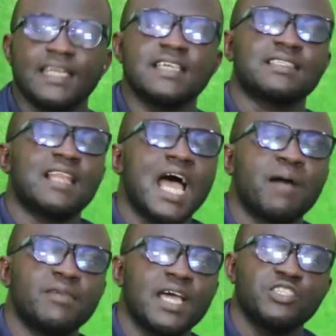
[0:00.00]
In
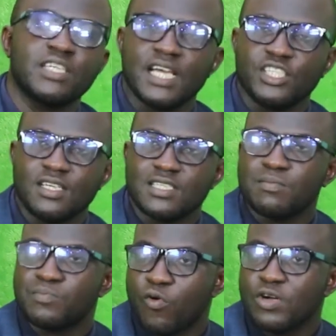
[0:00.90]
Islam, education is
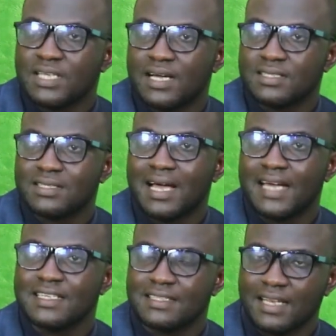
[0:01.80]
important,
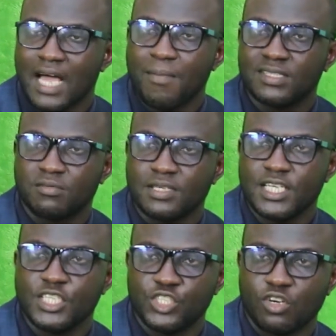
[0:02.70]
and Islam as a
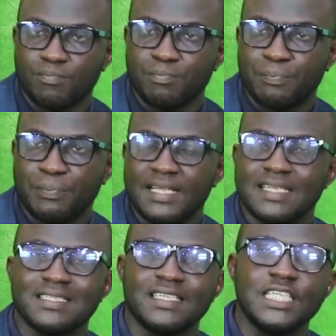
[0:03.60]
religion
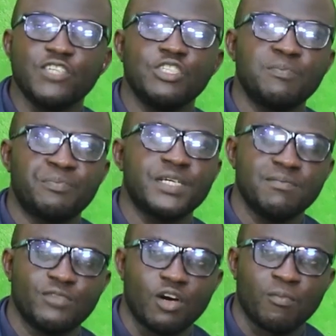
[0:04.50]
places huge
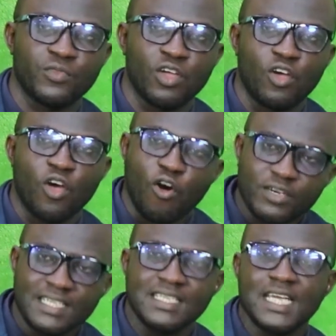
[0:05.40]
premium
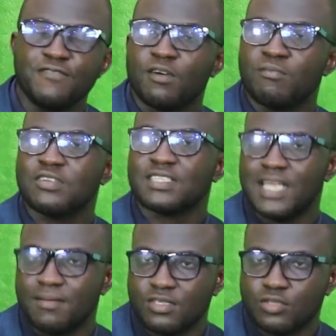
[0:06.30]
on the need for
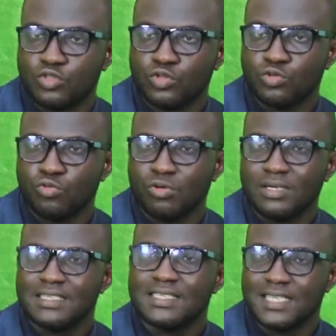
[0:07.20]
Muslims to
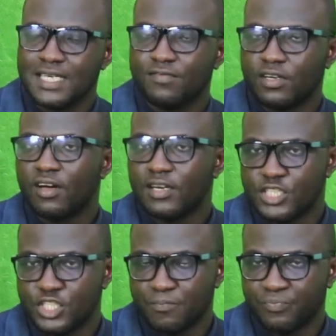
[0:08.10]
seek for
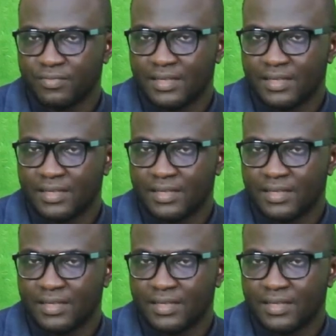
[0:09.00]
knowledge.